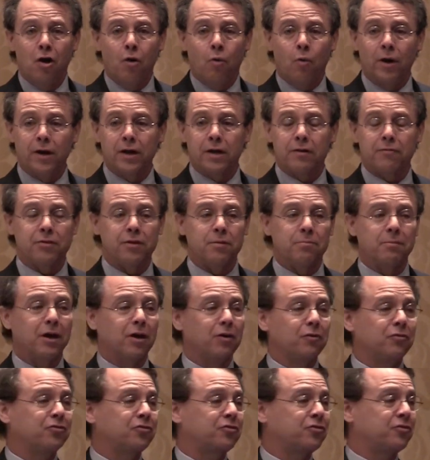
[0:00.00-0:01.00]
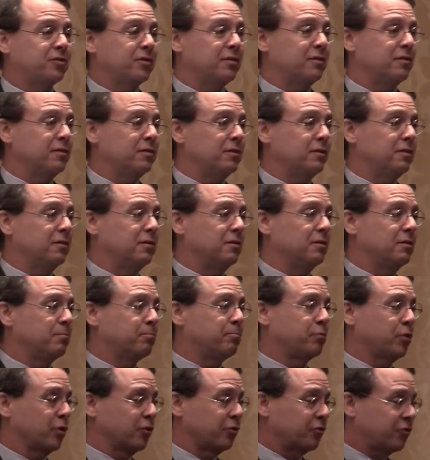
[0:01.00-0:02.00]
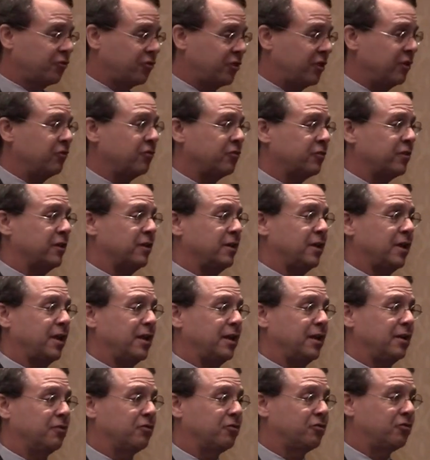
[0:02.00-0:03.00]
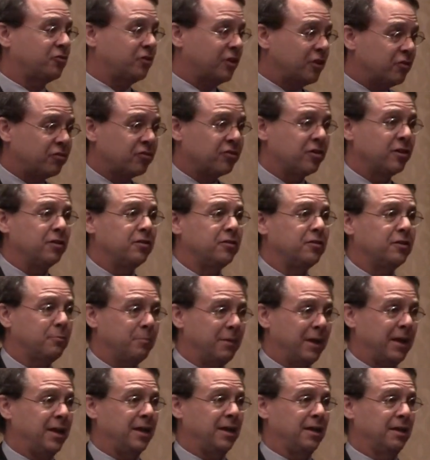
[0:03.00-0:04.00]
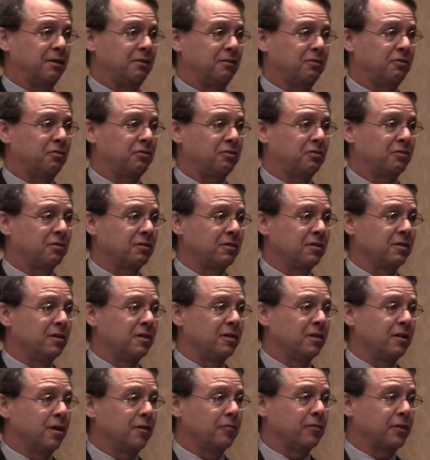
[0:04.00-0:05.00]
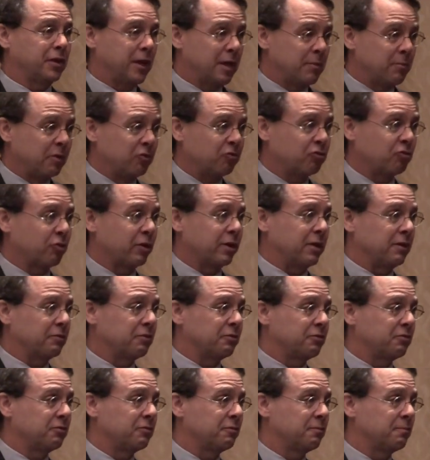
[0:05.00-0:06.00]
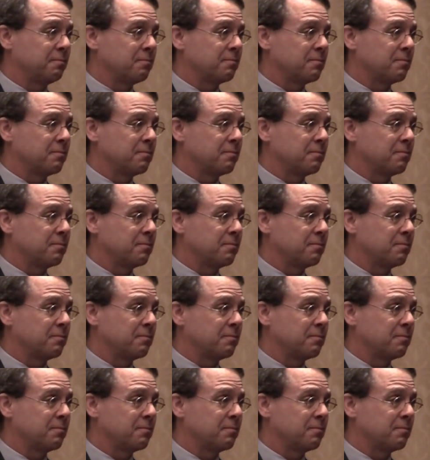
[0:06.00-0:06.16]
One of the most persistent and insistent demands of the demonstrators